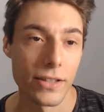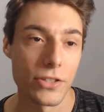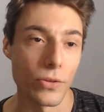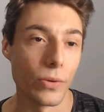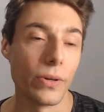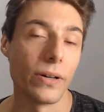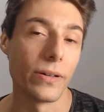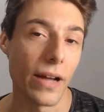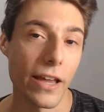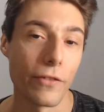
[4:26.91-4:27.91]
So
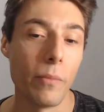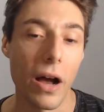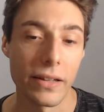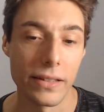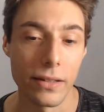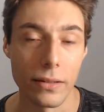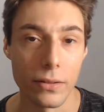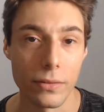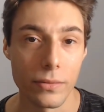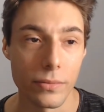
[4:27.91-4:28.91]
I kind of mocked him
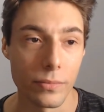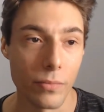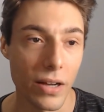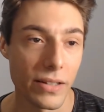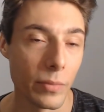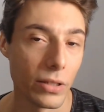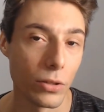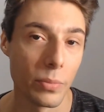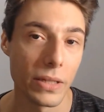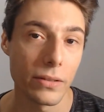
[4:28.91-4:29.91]
a
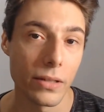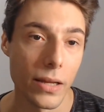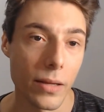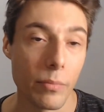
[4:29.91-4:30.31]
little bit.